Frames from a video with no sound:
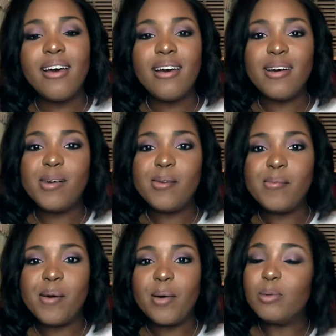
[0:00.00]

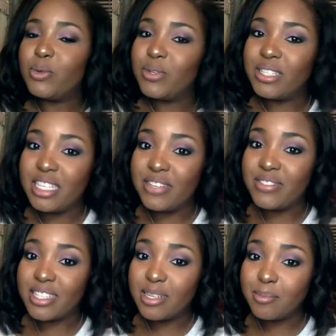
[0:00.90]
I hope to receive
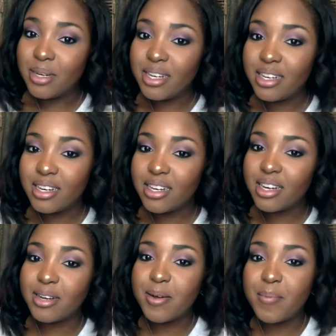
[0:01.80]
some
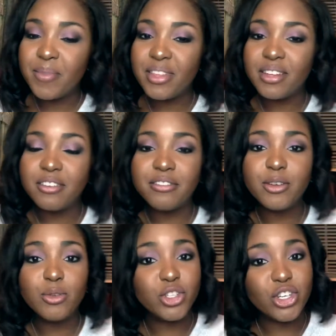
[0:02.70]
in the
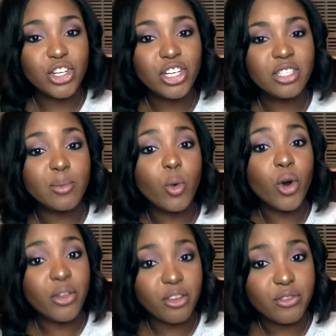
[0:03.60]
future, some
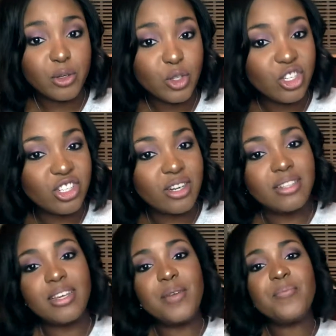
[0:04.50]
more in the future, should I
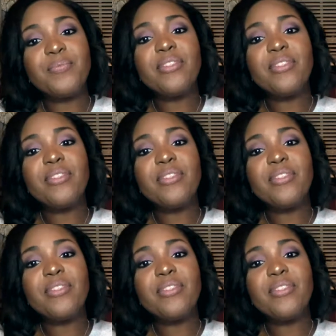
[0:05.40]
say.